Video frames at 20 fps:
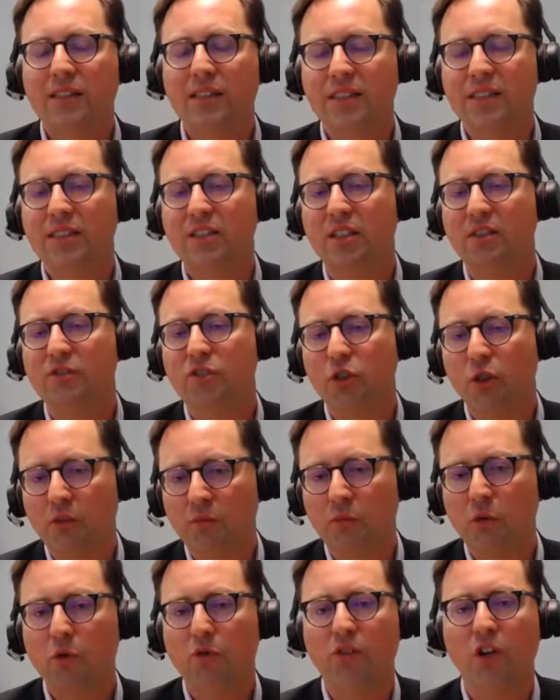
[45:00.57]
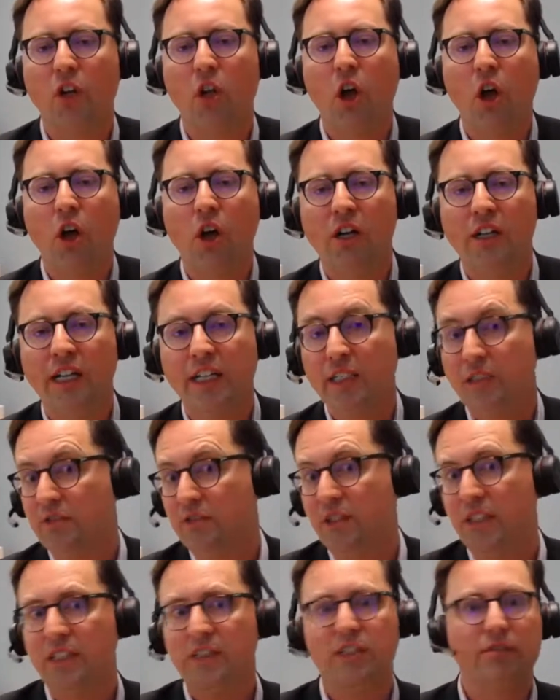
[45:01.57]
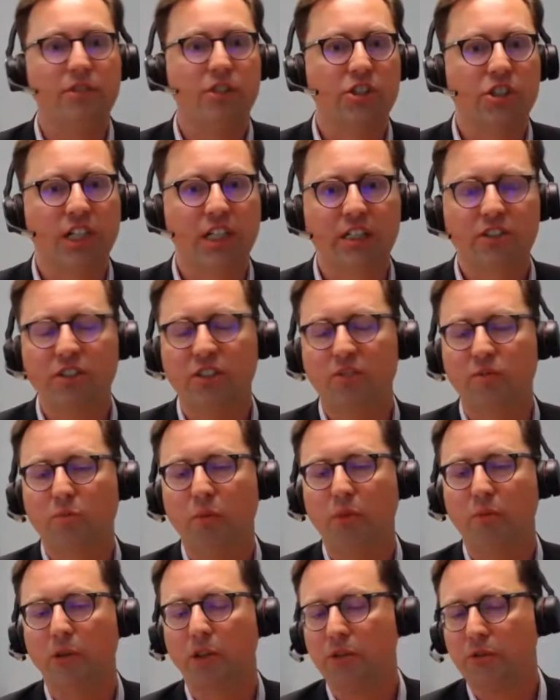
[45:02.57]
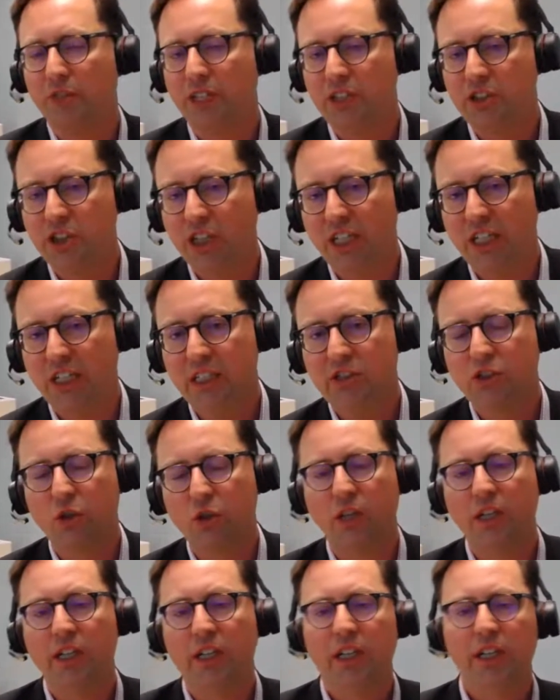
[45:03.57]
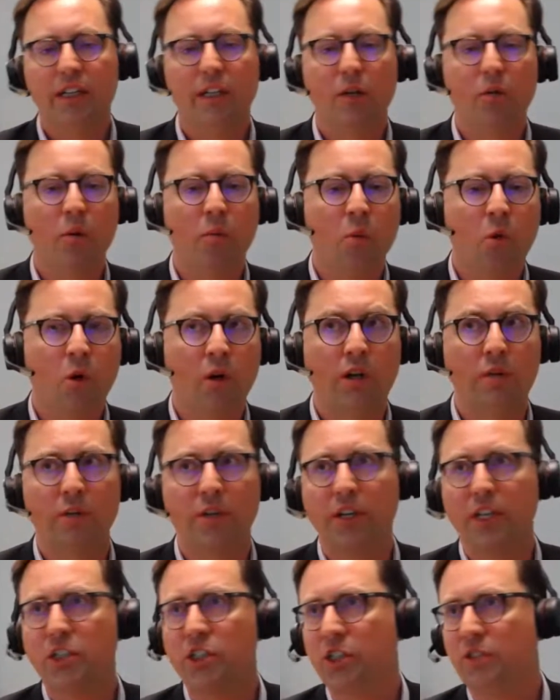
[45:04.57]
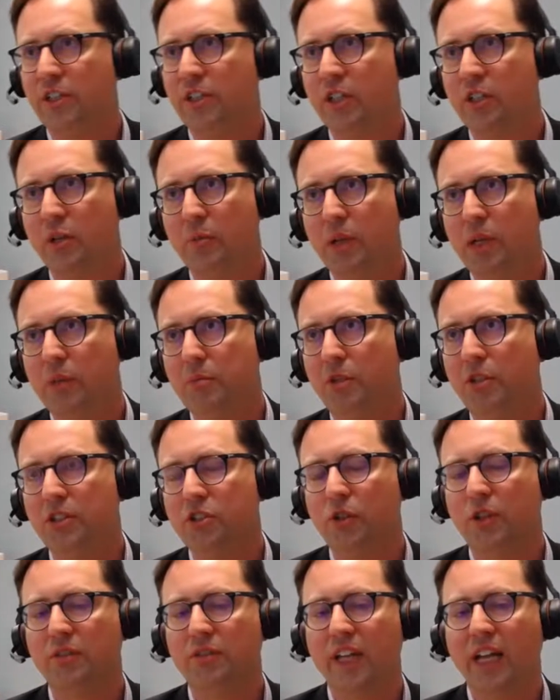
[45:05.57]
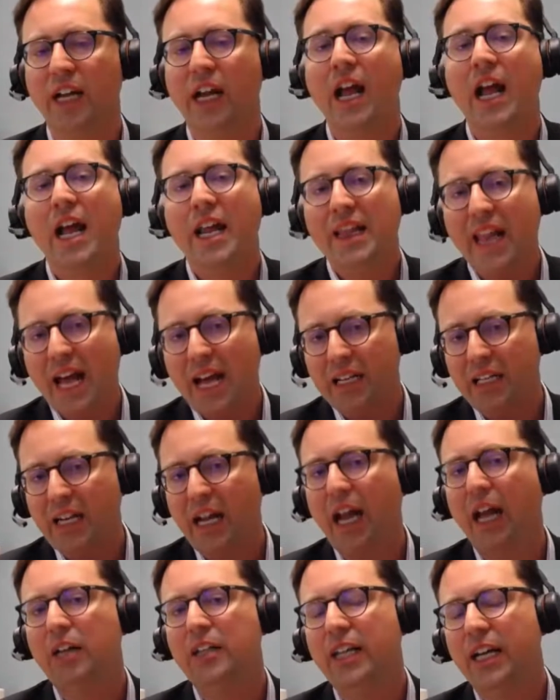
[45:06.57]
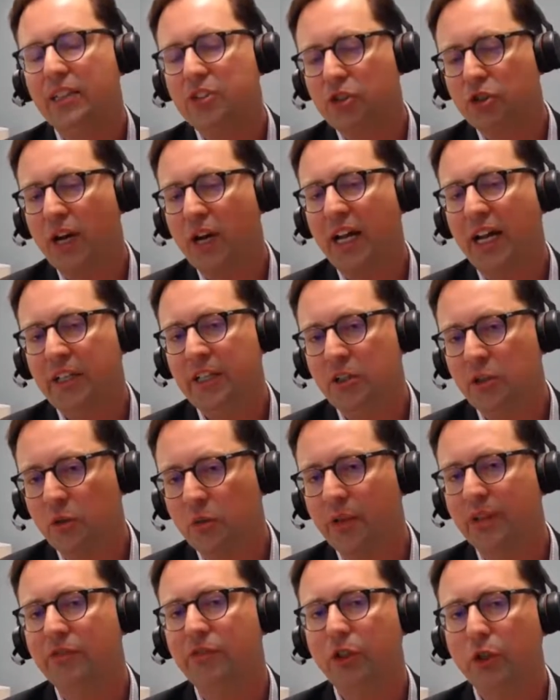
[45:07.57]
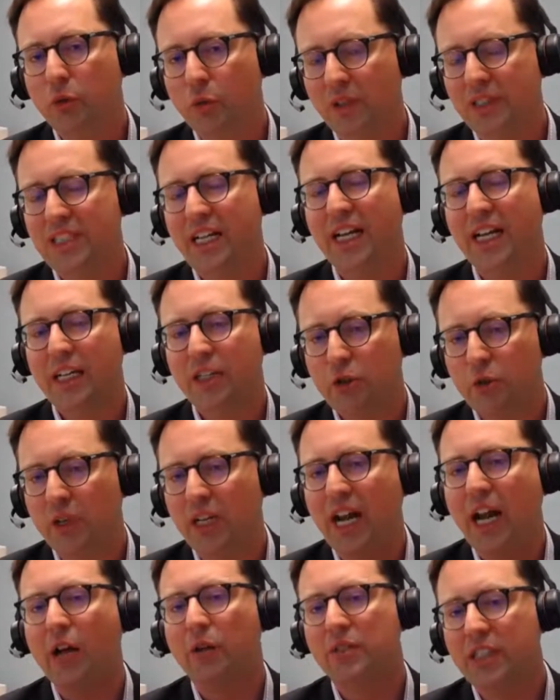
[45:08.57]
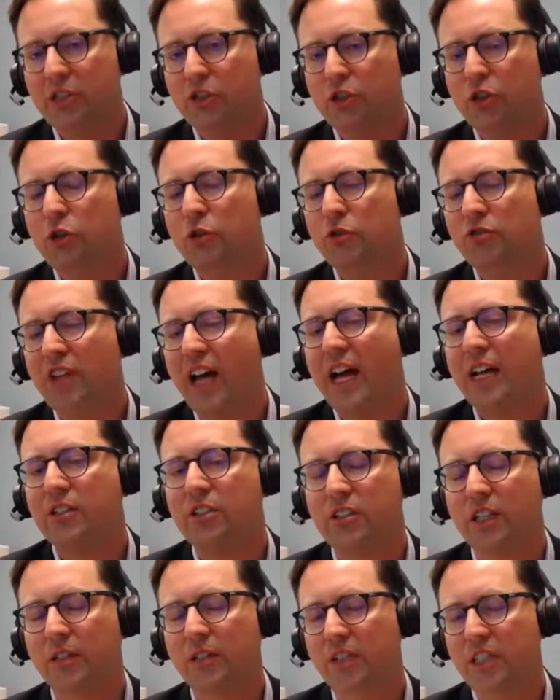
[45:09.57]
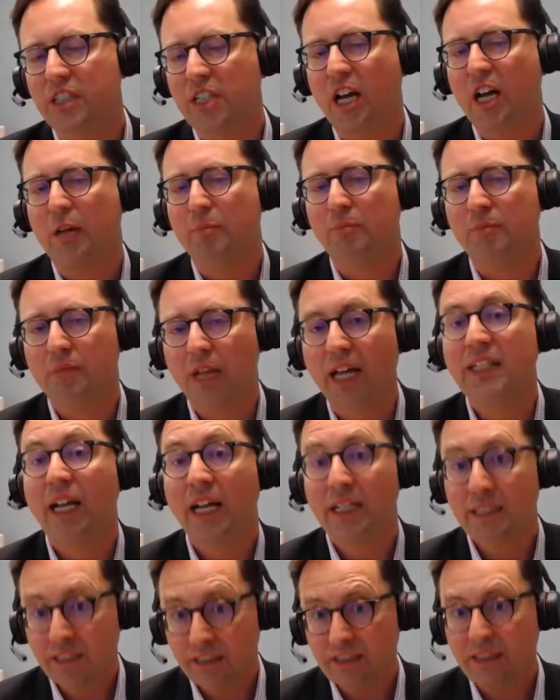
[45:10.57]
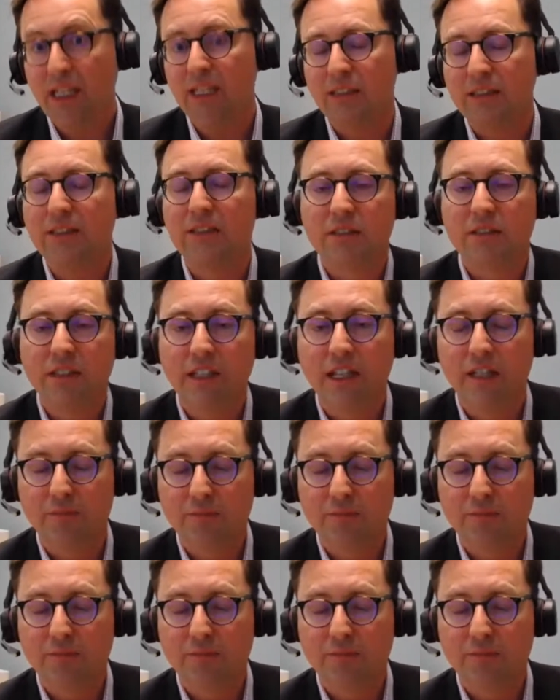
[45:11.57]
things have sort of moved along, and if things ever changed, if birth rate changed, or there were more immigration of younger people, this sort of thing, that triennial review would take into account these new factors every time, and it does. Yeah.